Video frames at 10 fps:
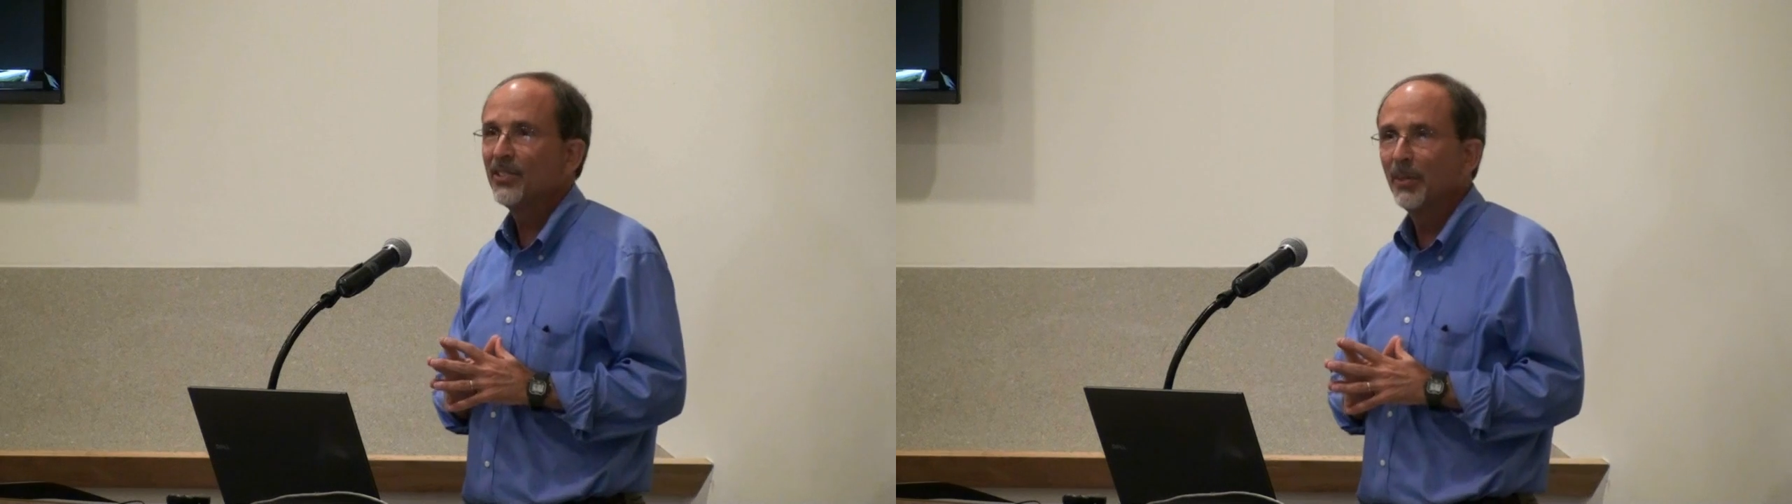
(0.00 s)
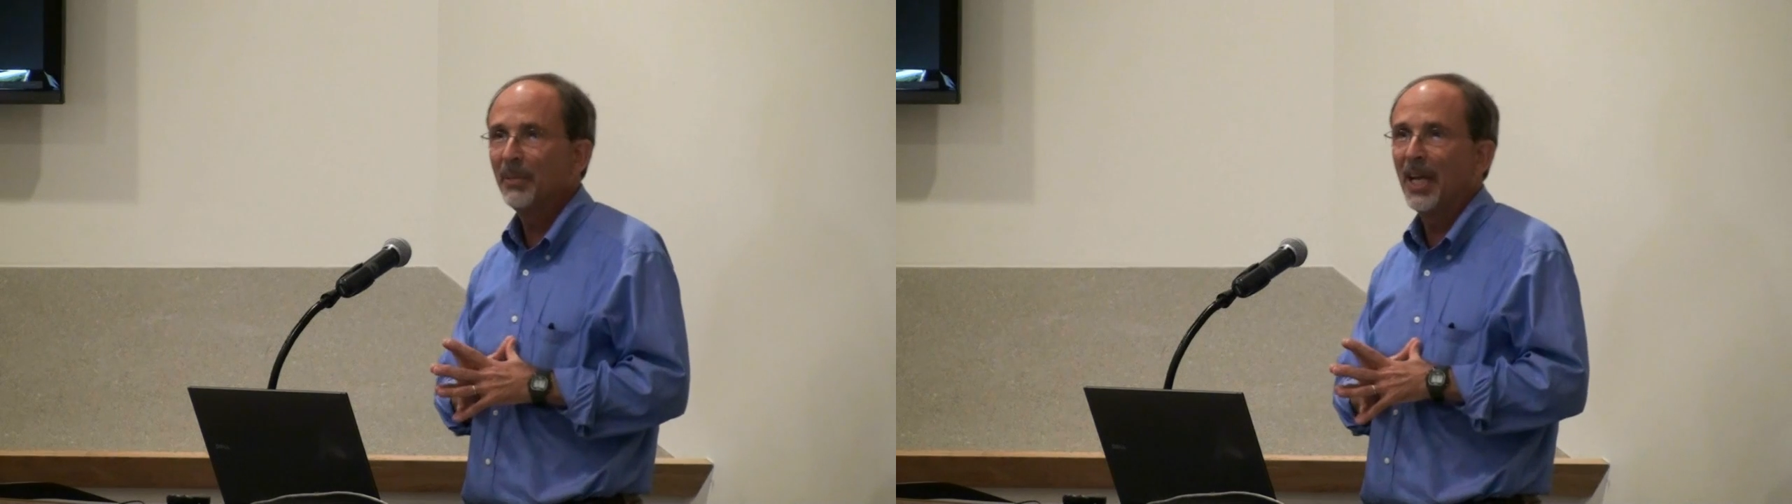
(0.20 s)

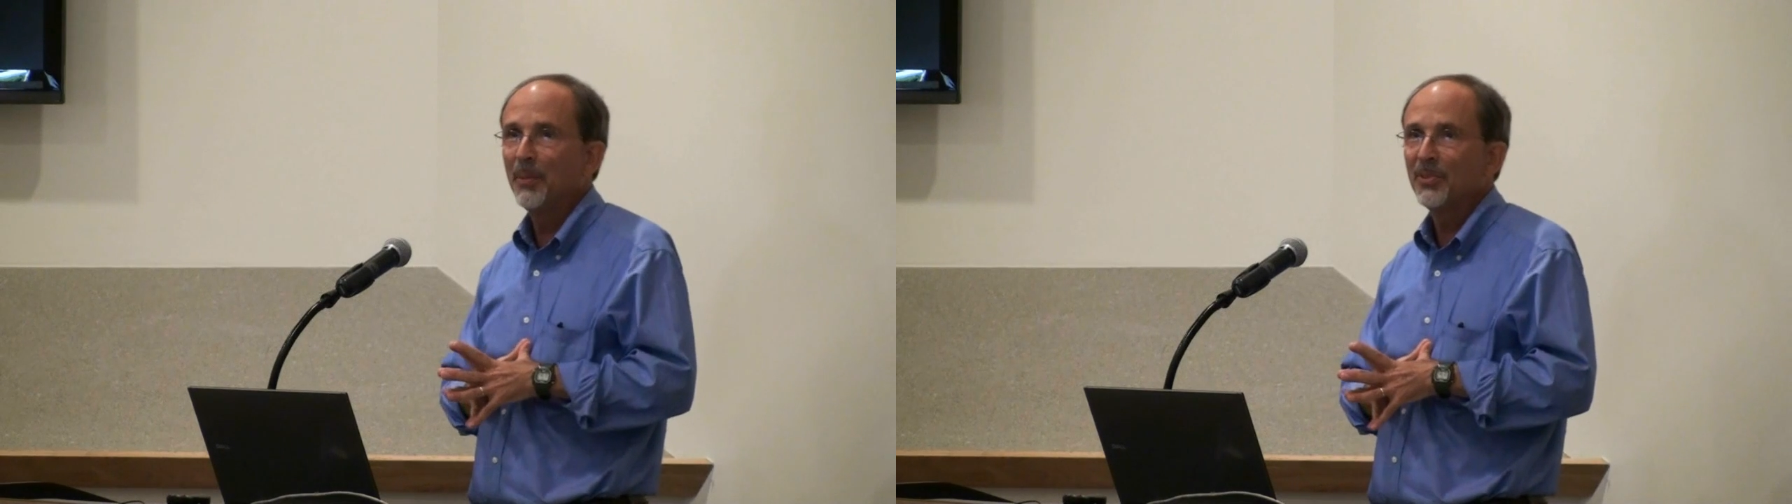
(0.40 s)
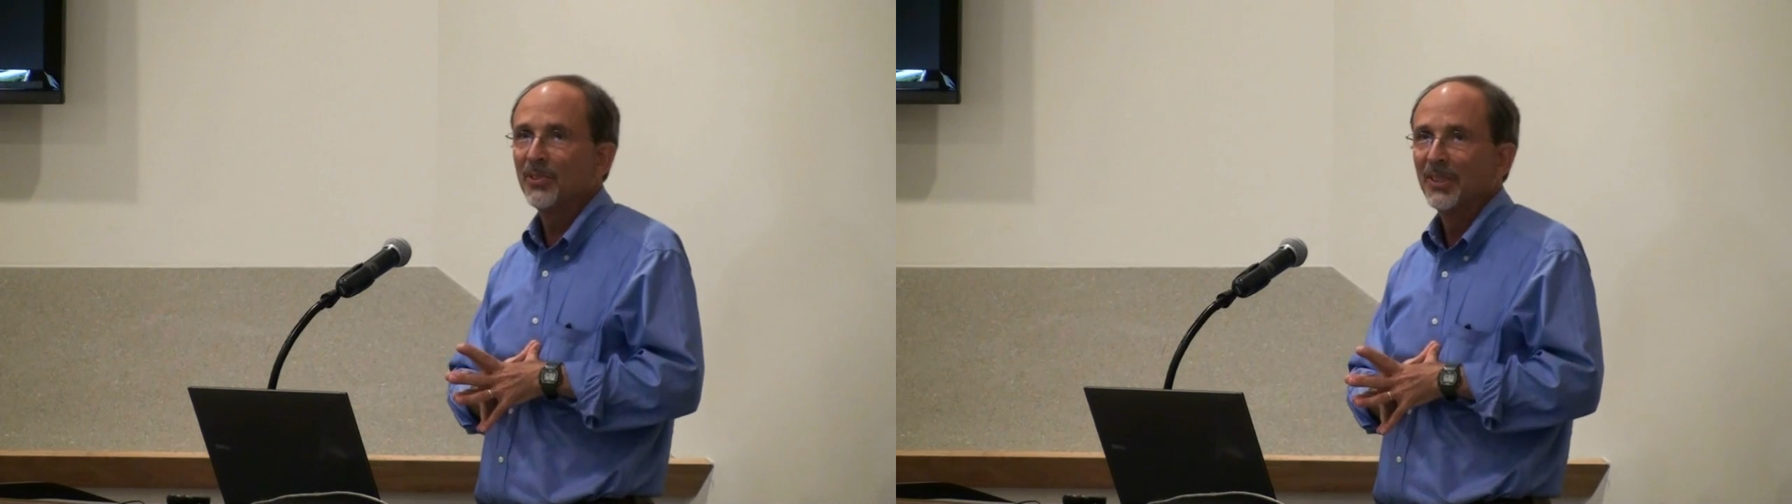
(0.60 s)

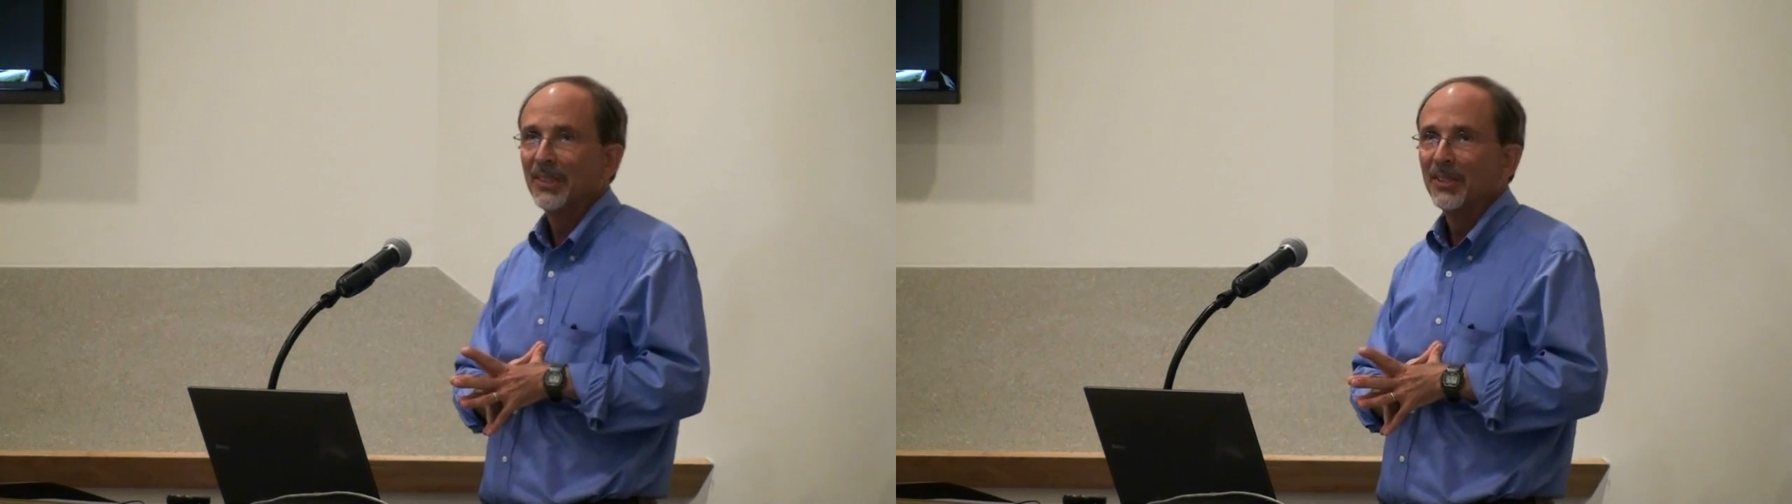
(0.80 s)
sometimes